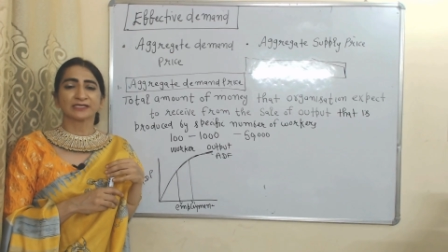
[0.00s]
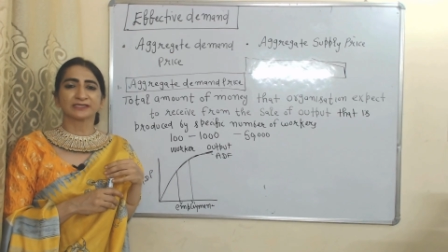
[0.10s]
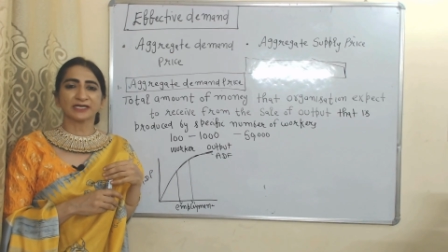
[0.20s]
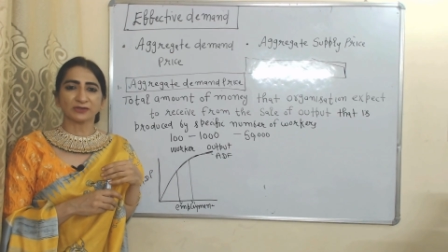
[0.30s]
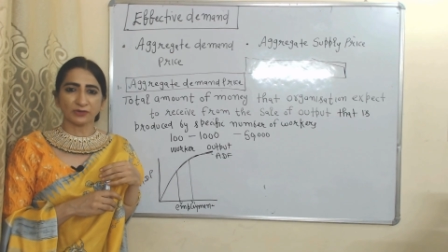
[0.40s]

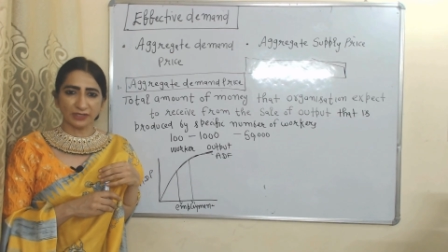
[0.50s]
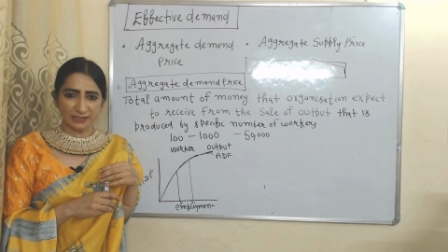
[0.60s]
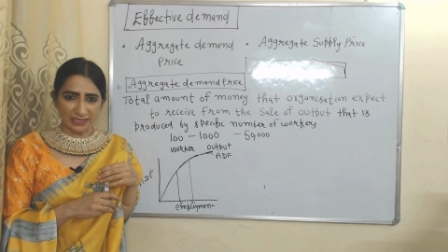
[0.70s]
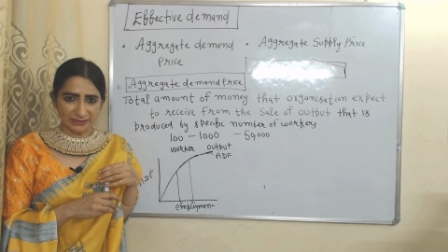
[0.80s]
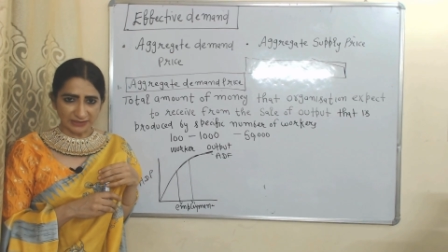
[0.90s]
that
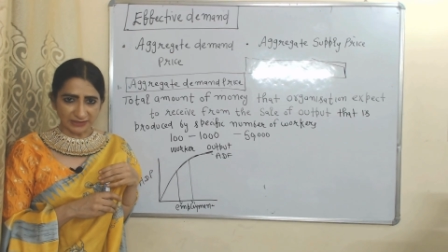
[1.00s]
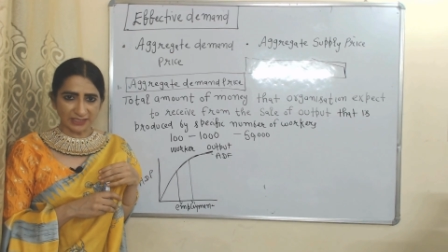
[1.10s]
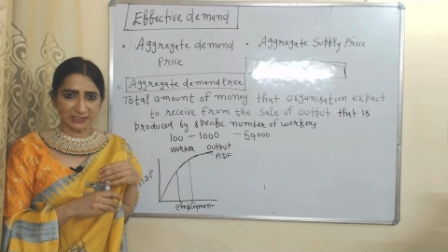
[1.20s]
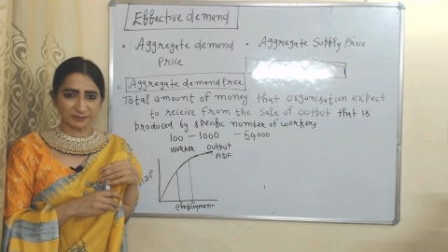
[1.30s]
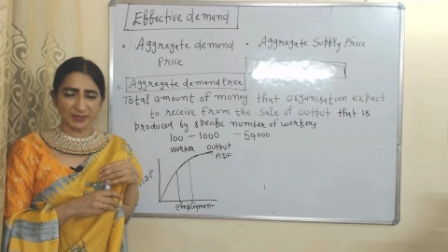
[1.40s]
organization
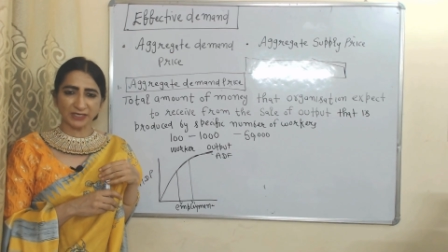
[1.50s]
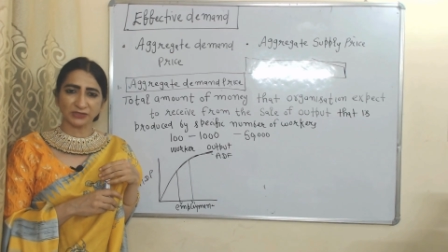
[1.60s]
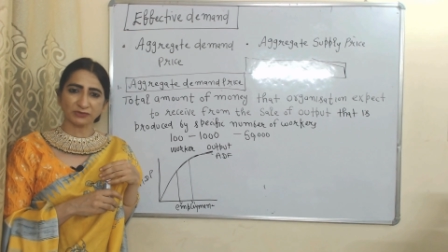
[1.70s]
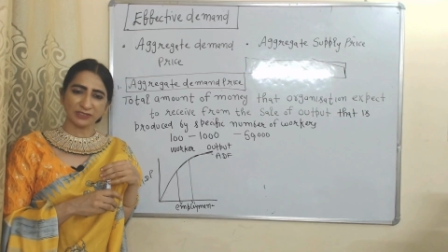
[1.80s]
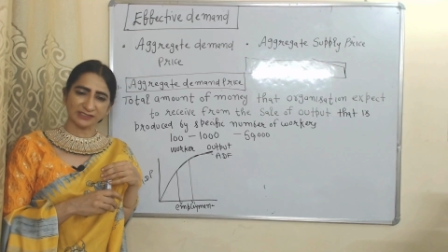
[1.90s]

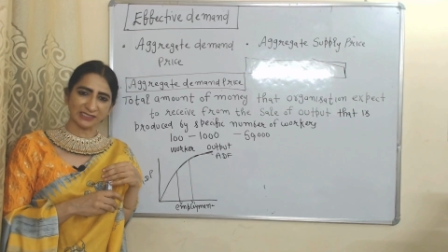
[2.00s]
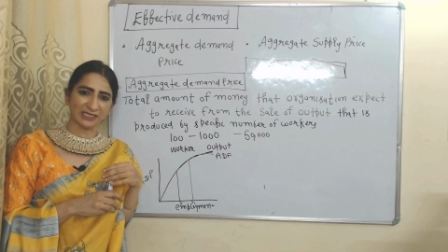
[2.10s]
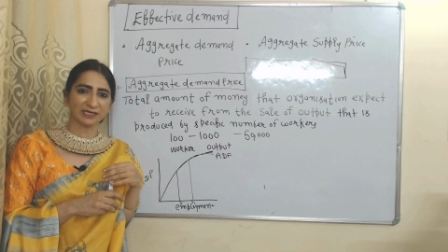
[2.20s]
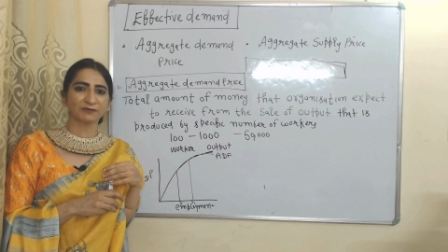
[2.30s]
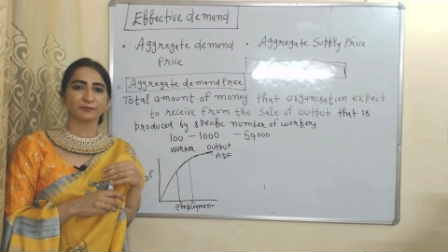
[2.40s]
expect to
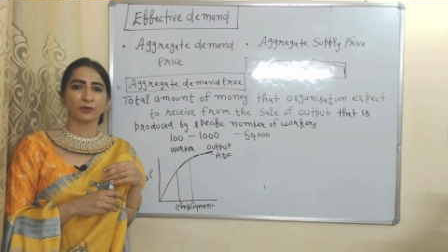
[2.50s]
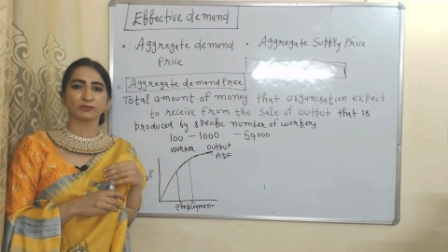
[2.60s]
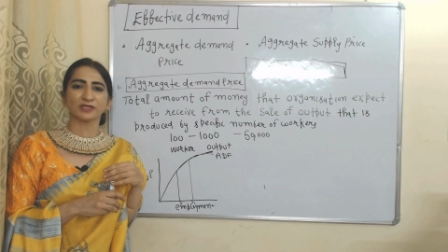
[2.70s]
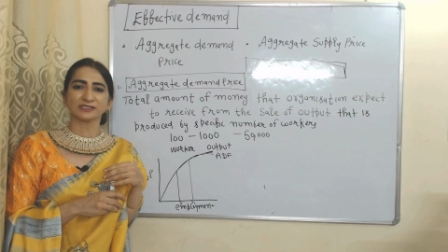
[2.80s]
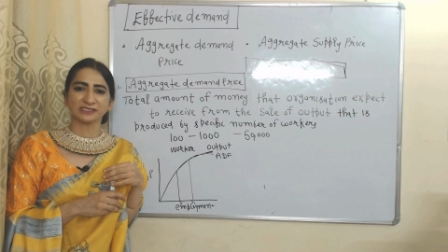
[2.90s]
receive
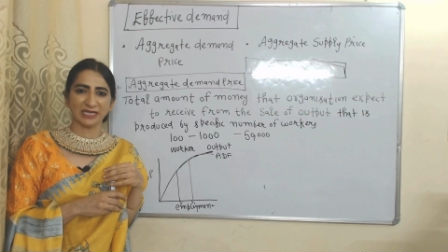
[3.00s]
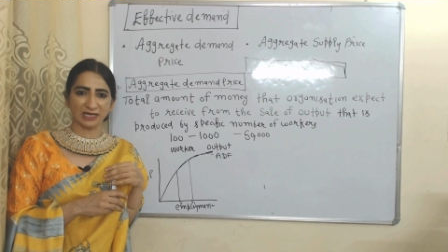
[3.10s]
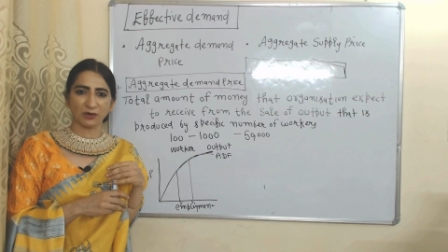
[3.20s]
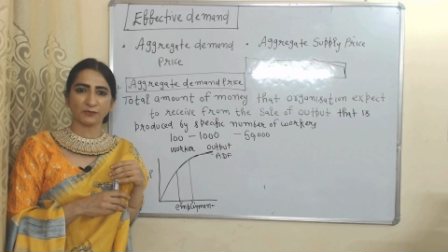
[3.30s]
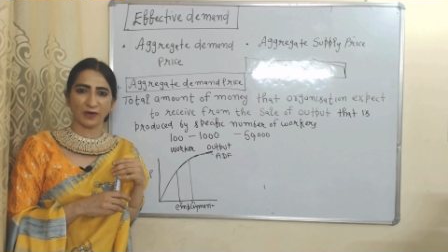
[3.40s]
from the
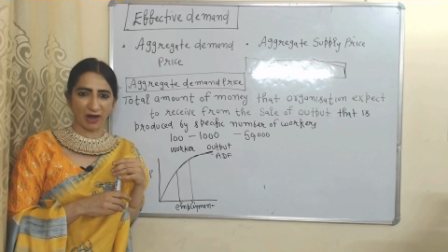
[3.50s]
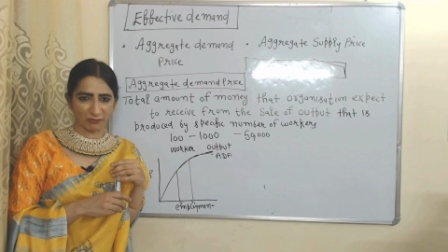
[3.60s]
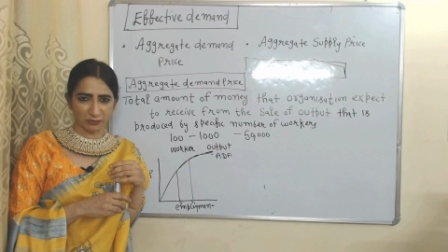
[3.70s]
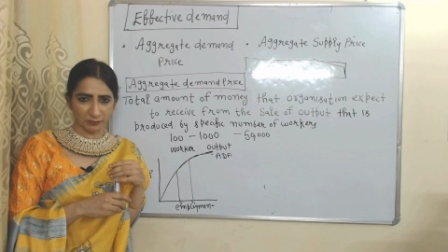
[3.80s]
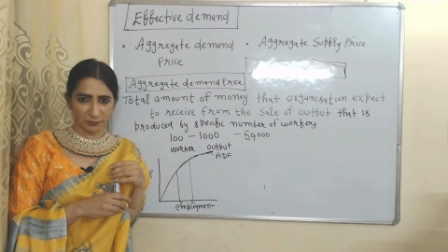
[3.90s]
sale of
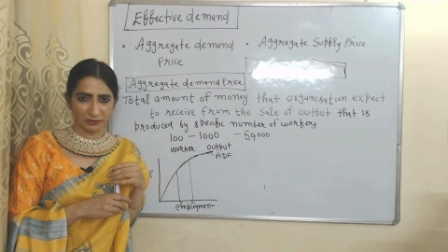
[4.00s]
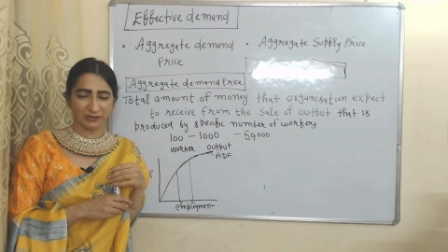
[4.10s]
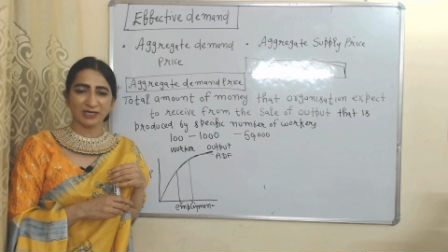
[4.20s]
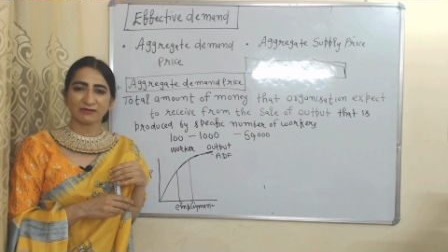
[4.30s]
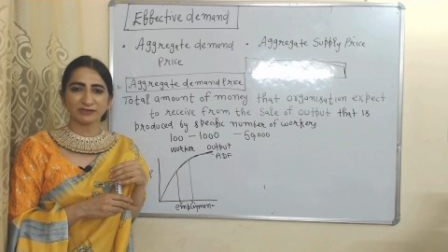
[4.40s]
output
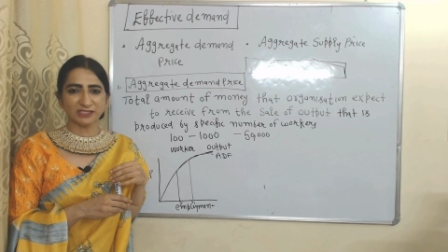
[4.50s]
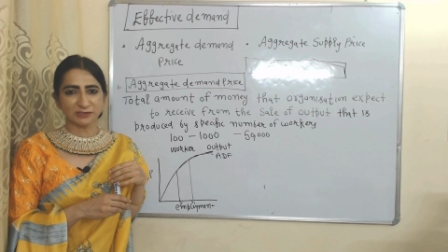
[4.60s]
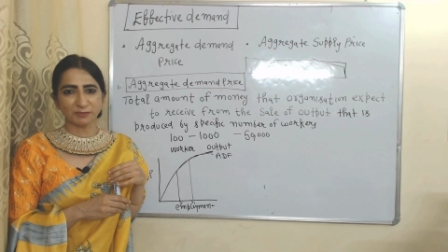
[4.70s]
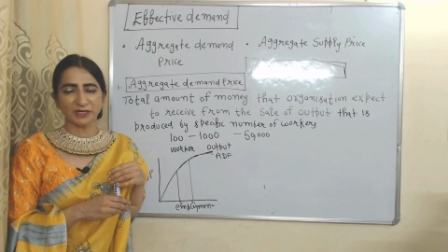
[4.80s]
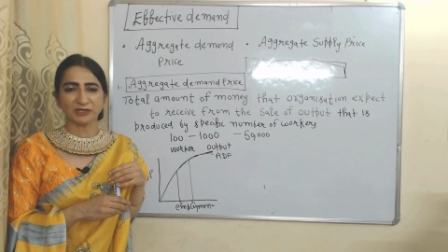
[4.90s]
which is
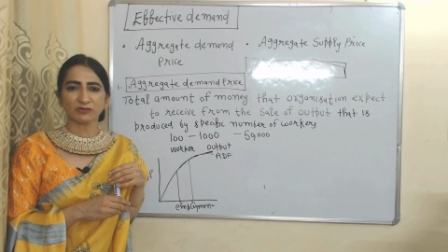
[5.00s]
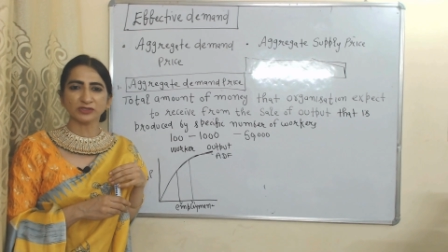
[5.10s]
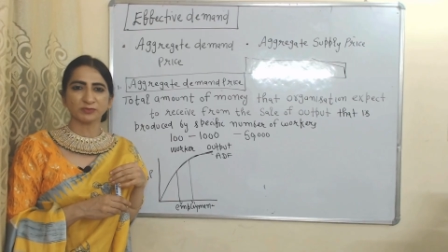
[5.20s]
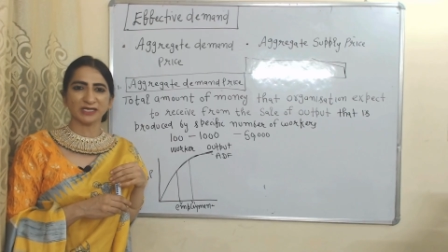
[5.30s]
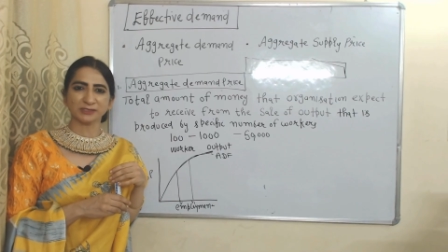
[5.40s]

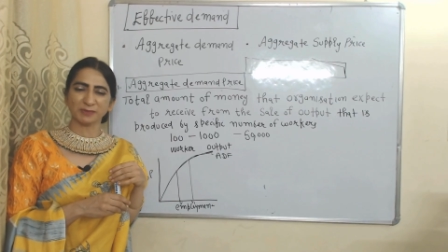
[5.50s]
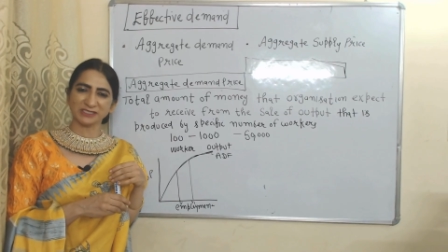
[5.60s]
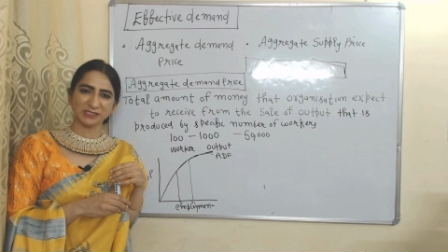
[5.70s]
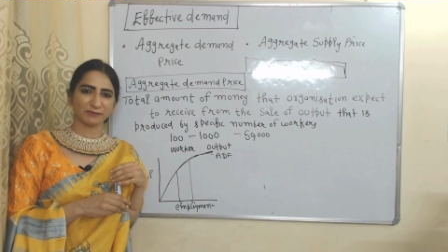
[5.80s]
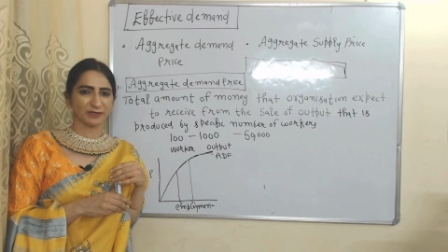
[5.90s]
produced by a
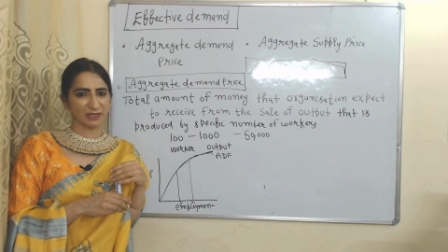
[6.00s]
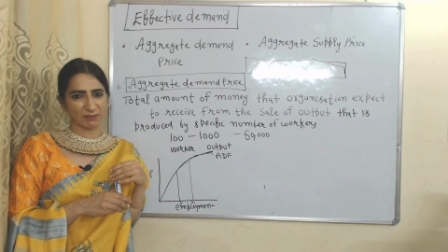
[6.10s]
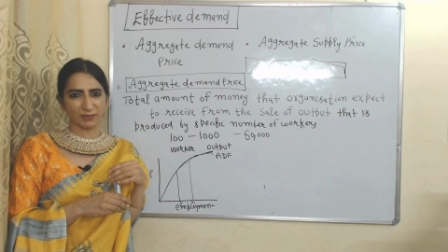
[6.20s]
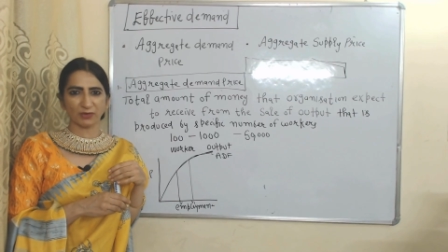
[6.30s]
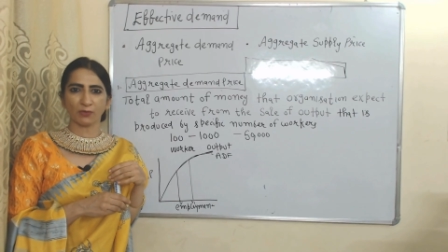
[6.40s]
specific
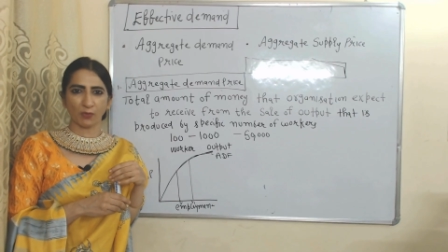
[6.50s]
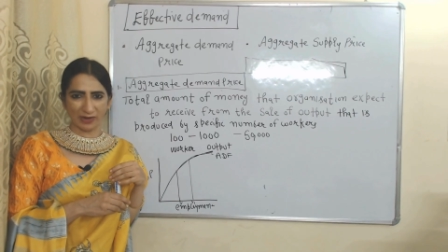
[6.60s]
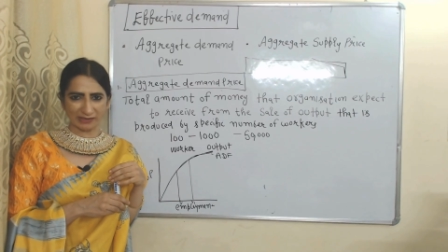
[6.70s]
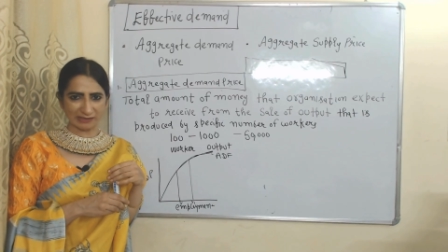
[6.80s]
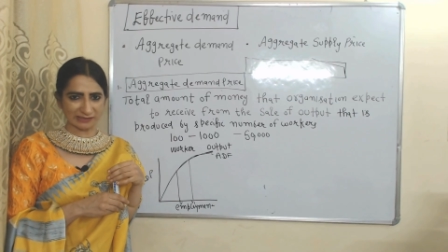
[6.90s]
number of
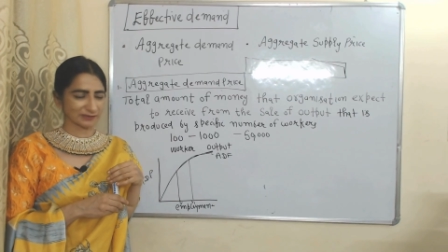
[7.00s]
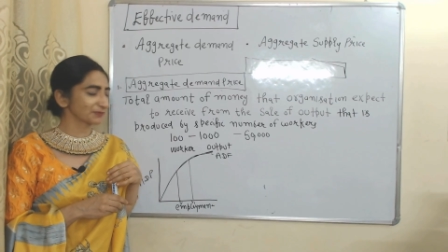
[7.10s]
workers.